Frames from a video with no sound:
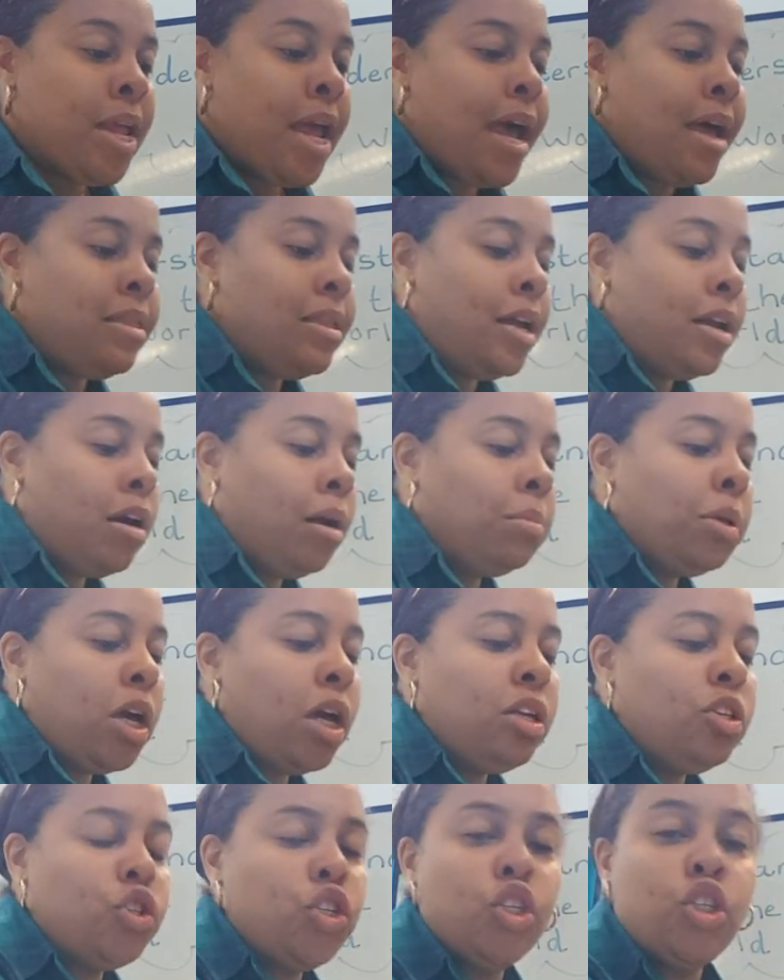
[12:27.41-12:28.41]
And then I'm
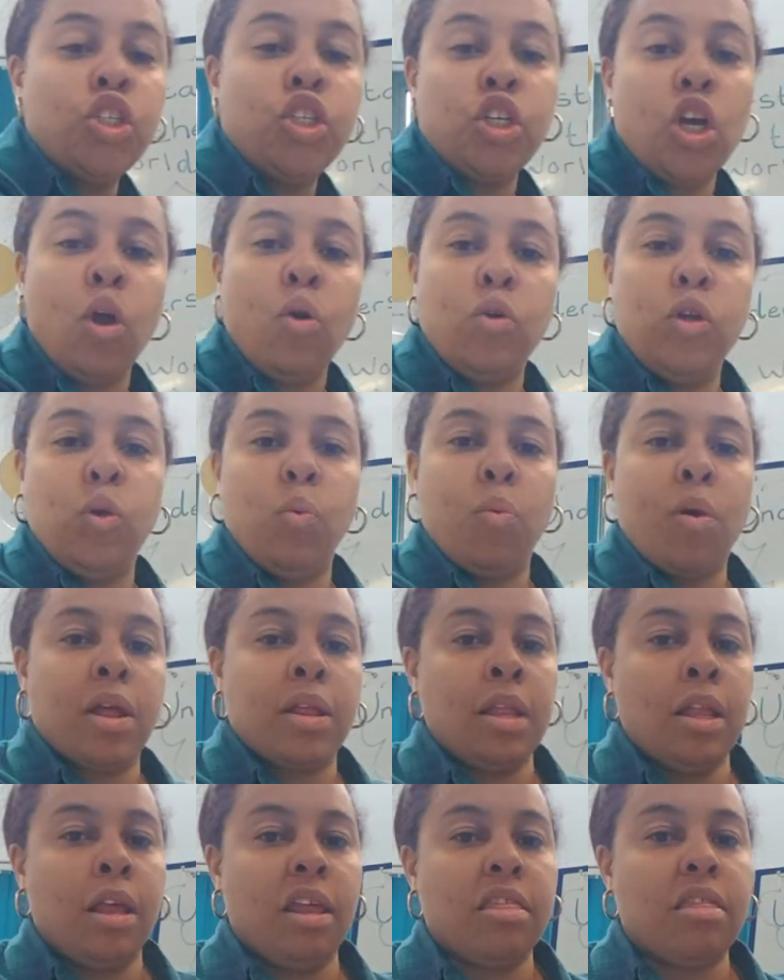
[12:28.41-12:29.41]
going to show you
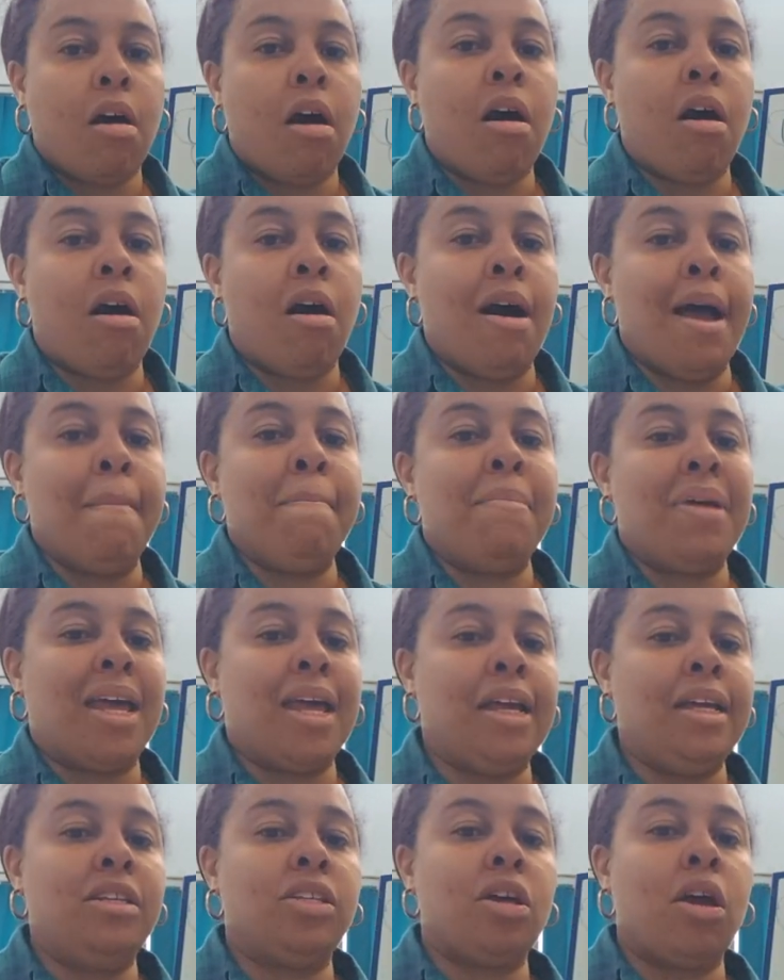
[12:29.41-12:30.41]
one that I
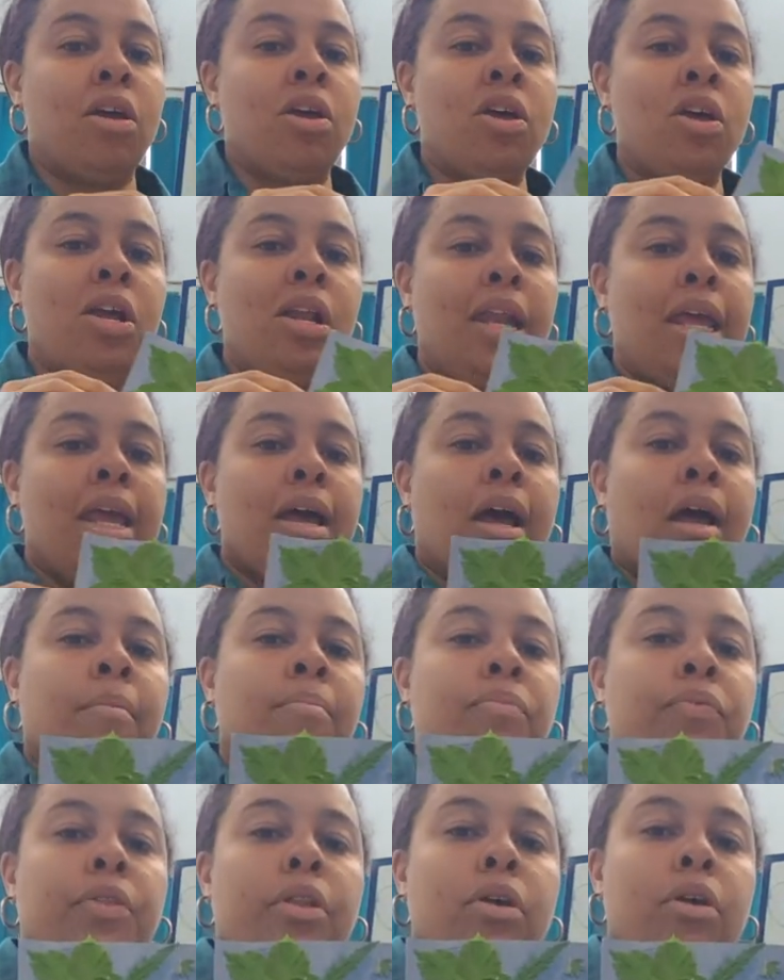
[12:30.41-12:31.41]
made earlier.
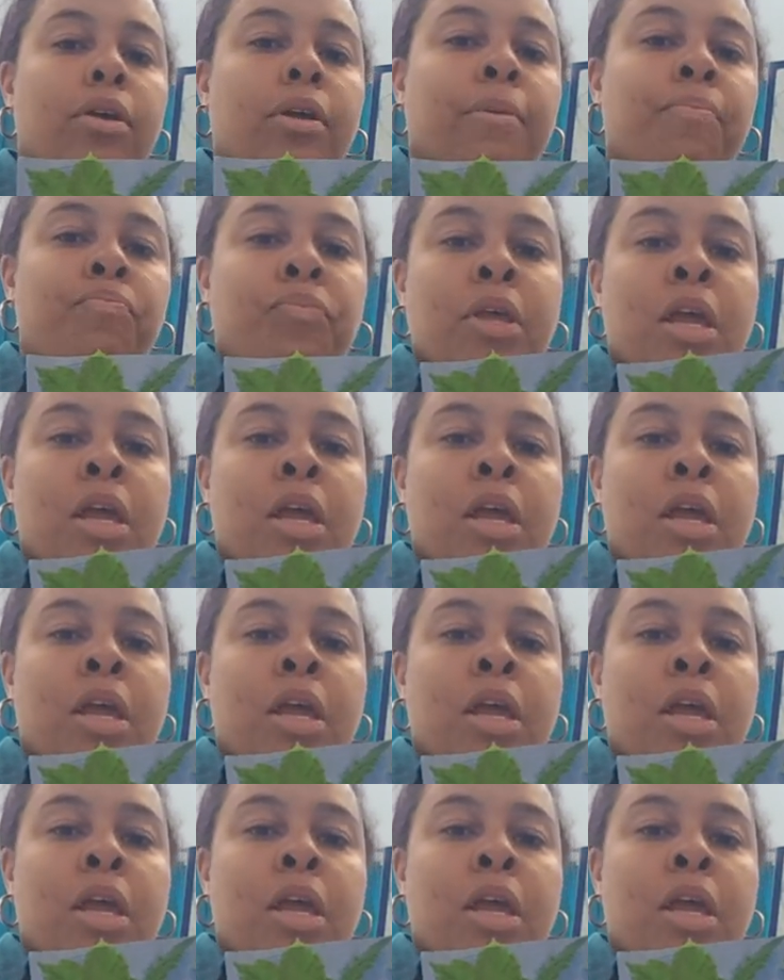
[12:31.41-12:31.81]
Look.